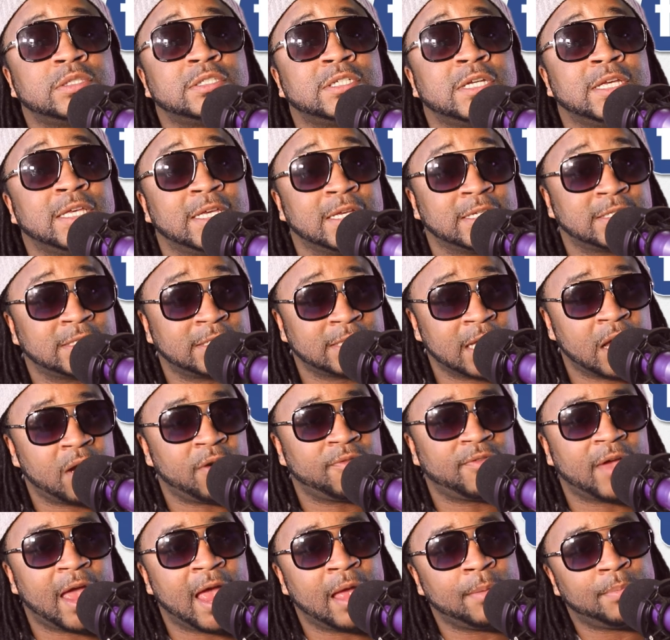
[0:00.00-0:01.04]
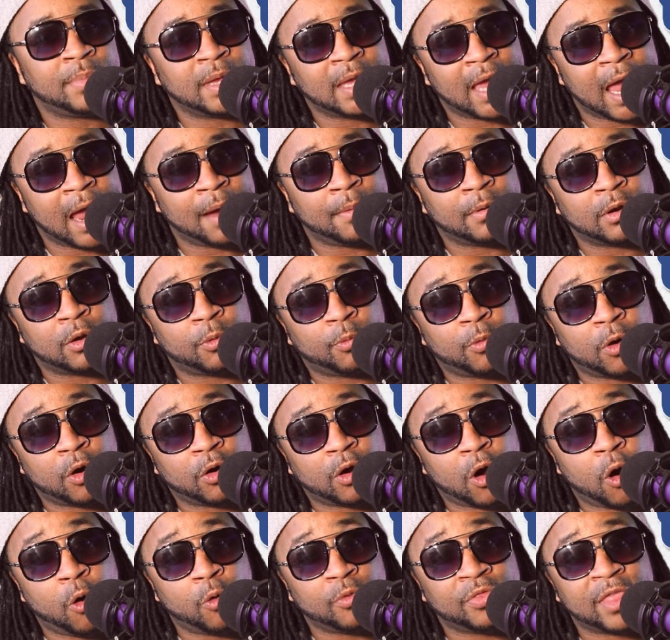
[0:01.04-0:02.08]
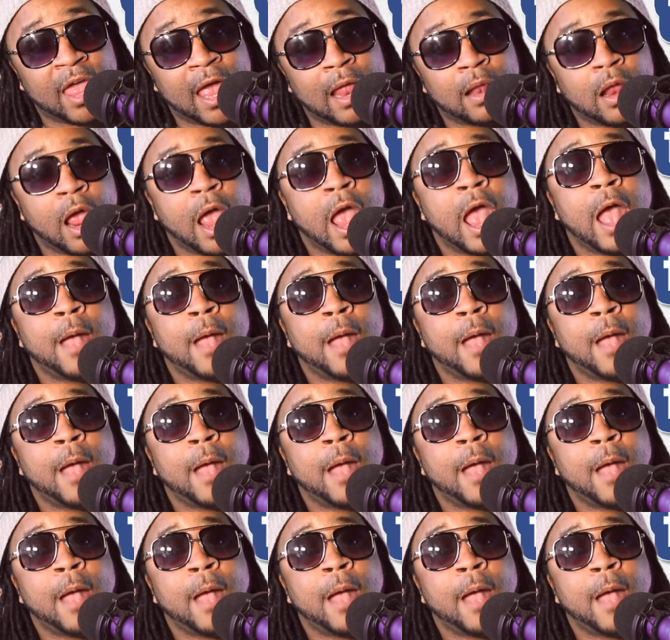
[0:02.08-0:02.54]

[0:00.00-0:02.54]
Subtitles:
to yourself and be able to work on that